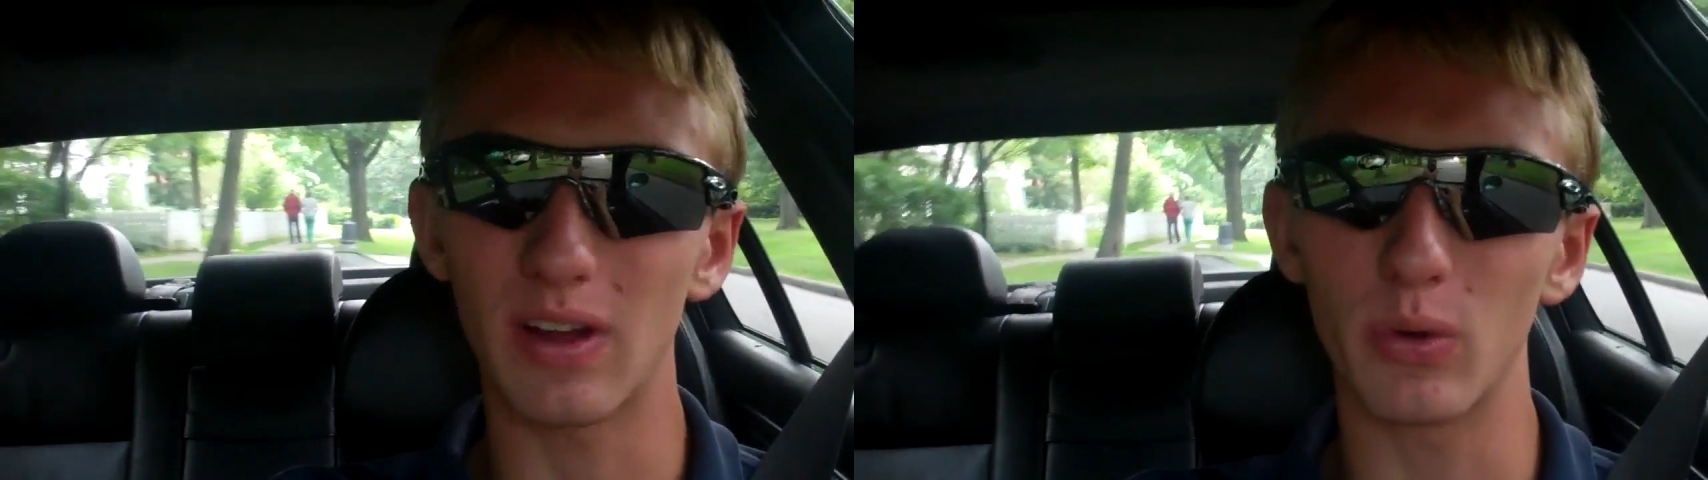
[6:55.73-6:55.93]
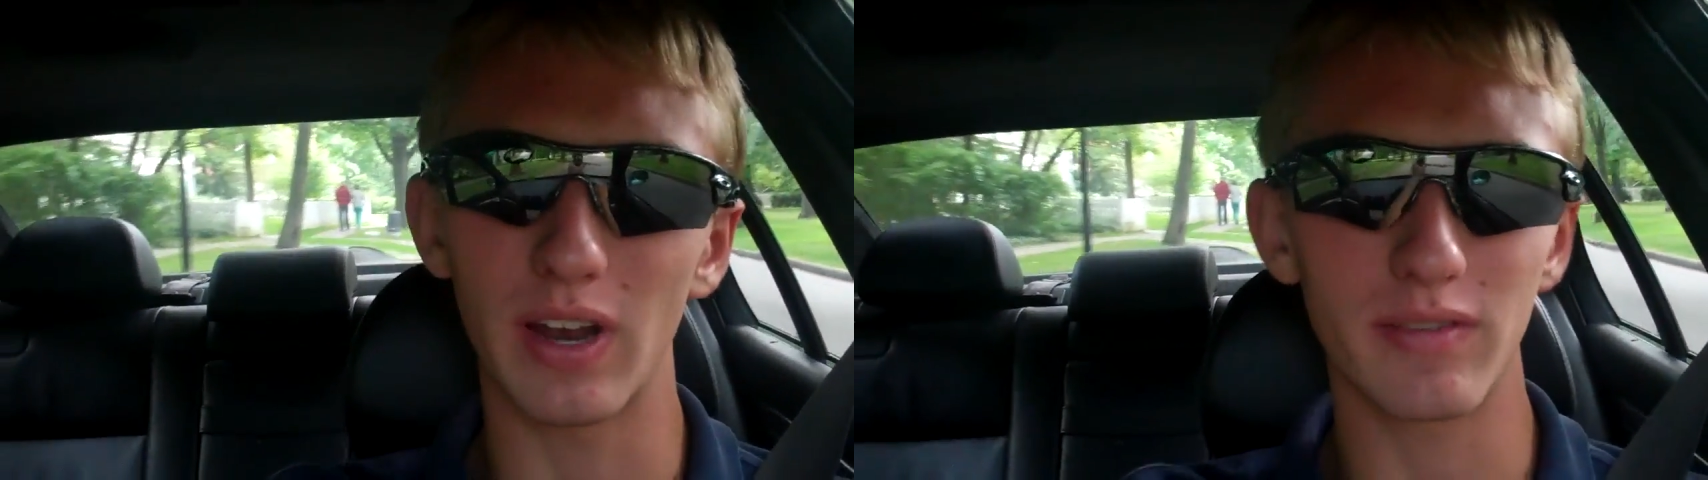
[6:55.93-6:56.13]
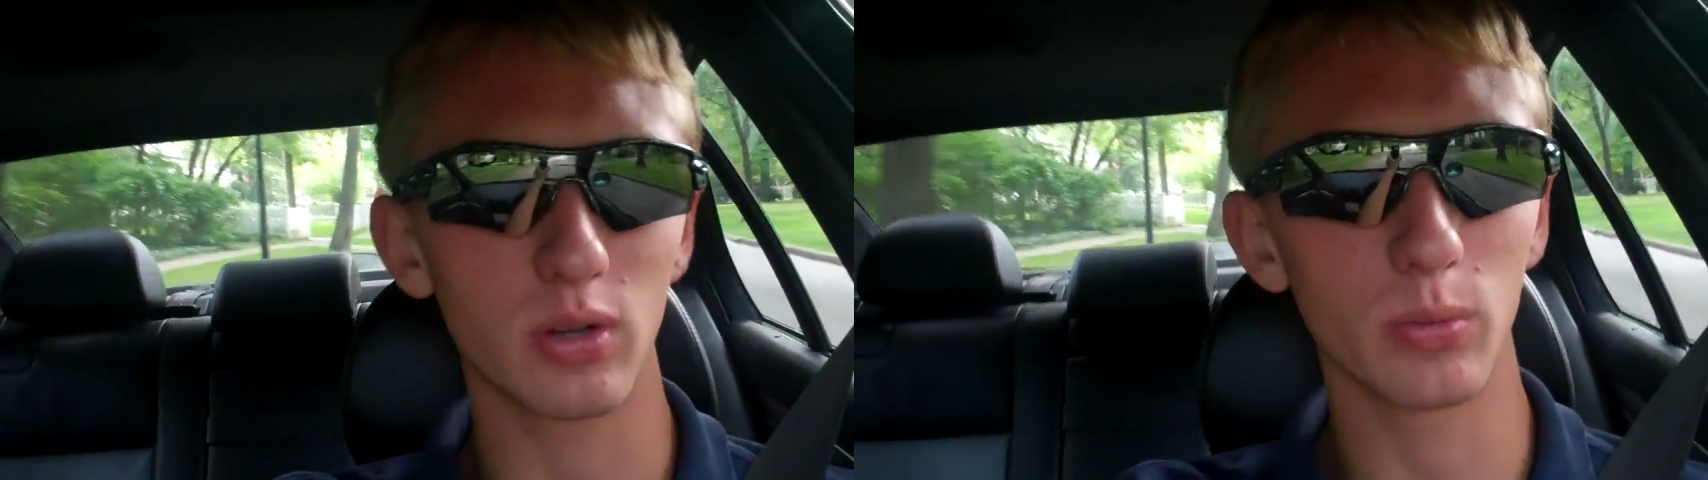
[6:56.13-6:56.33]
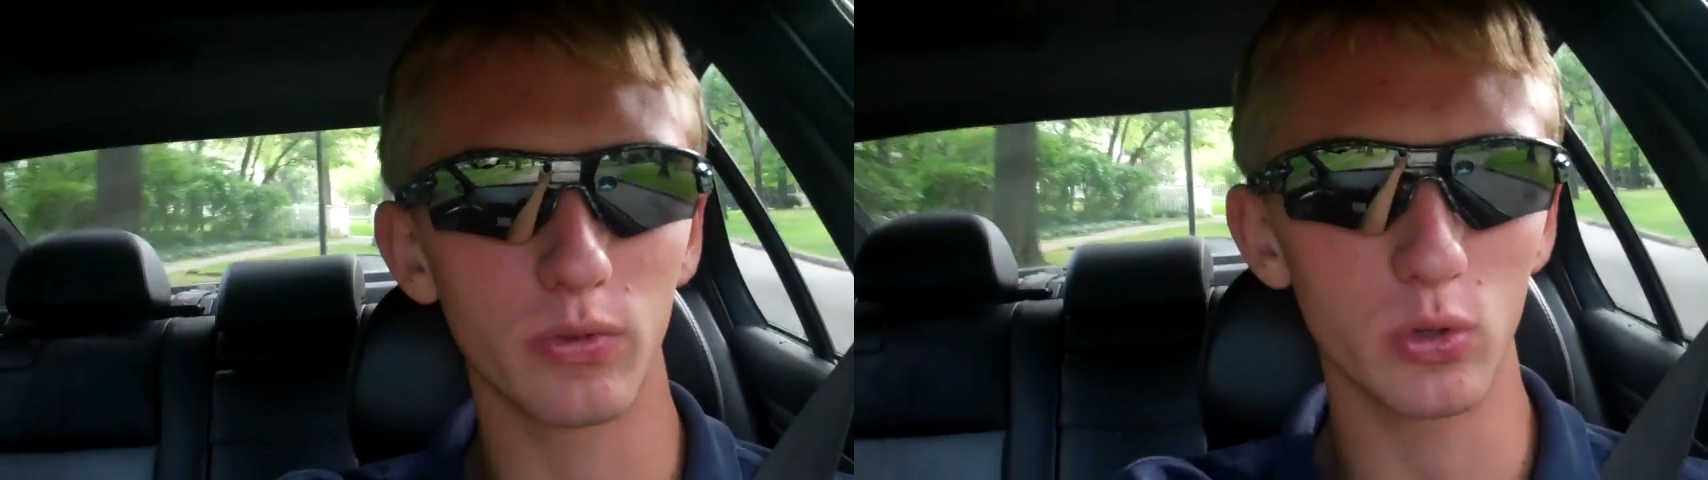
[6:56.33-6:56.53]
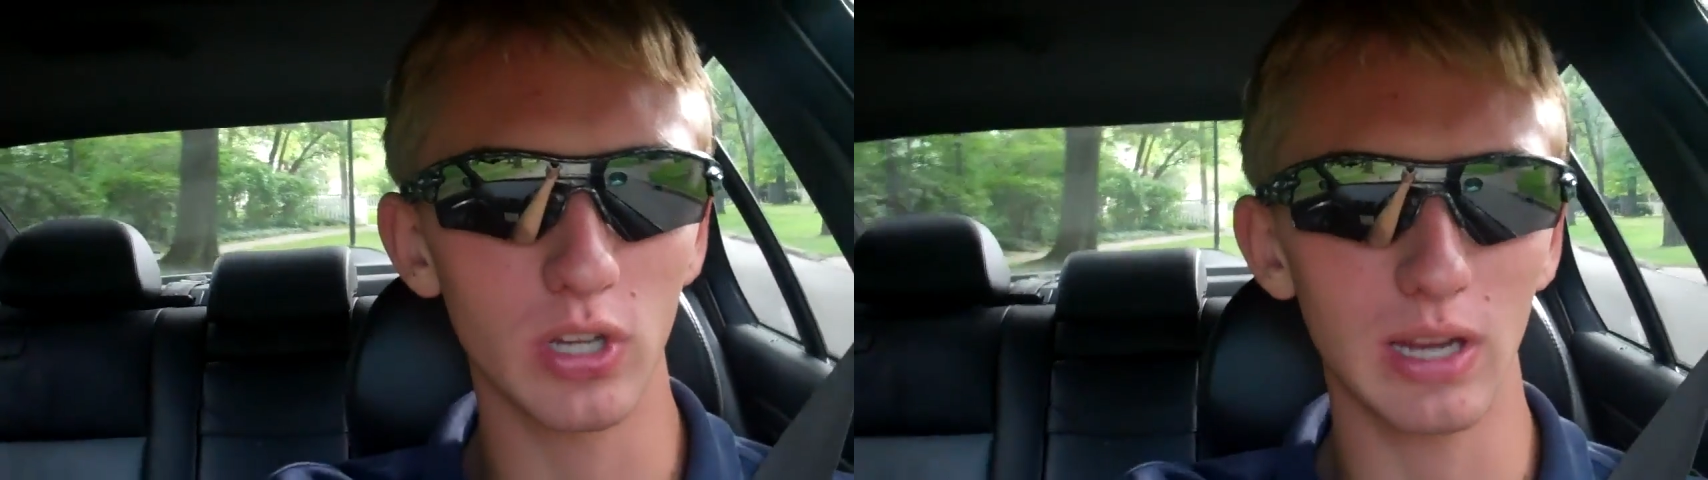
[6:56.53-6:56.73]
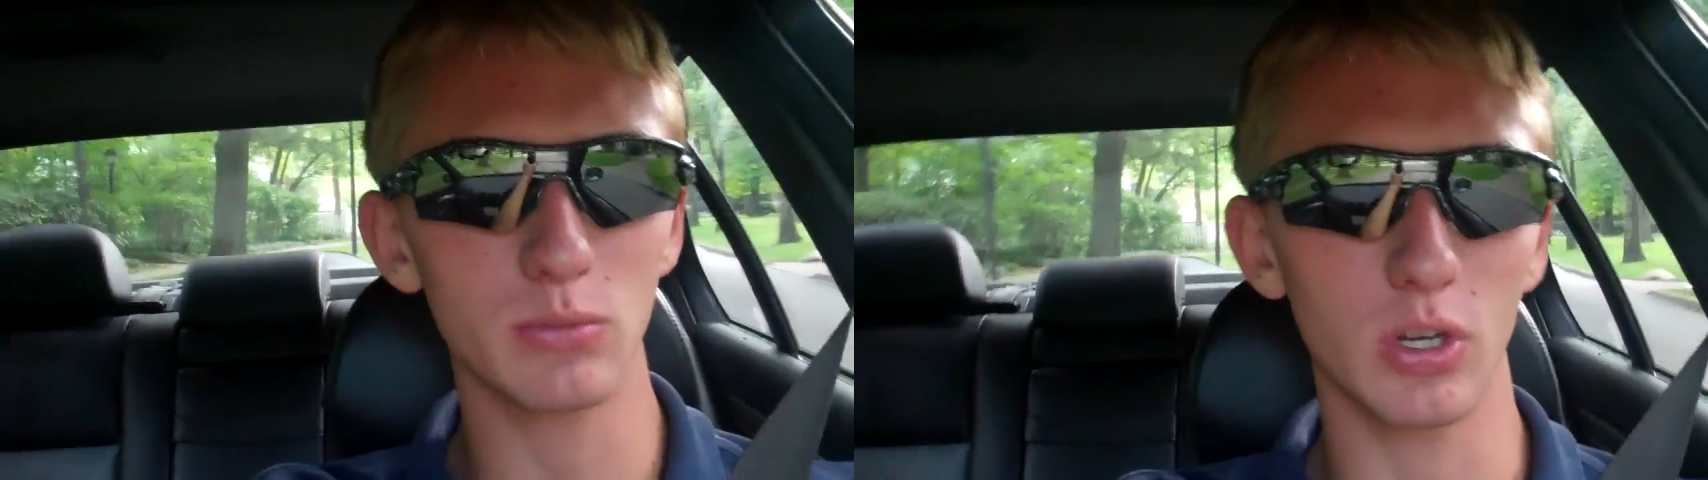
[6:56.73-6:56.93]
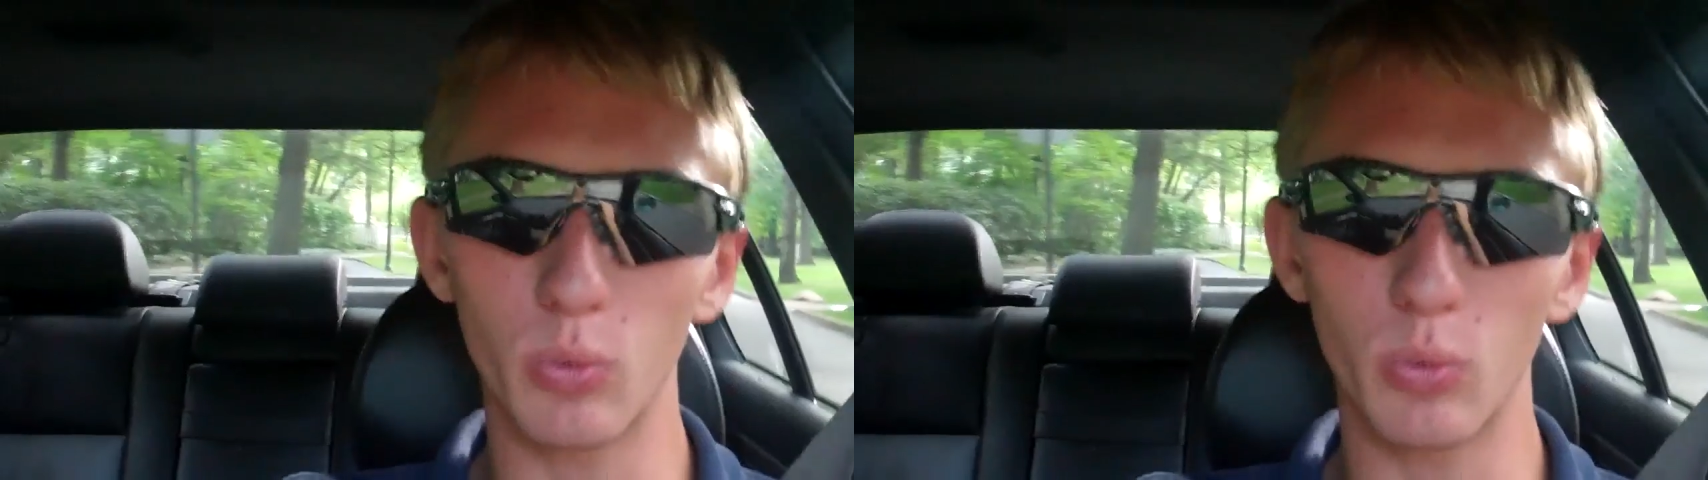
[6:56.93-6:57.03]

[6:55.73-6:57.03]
that one I filmed a few times,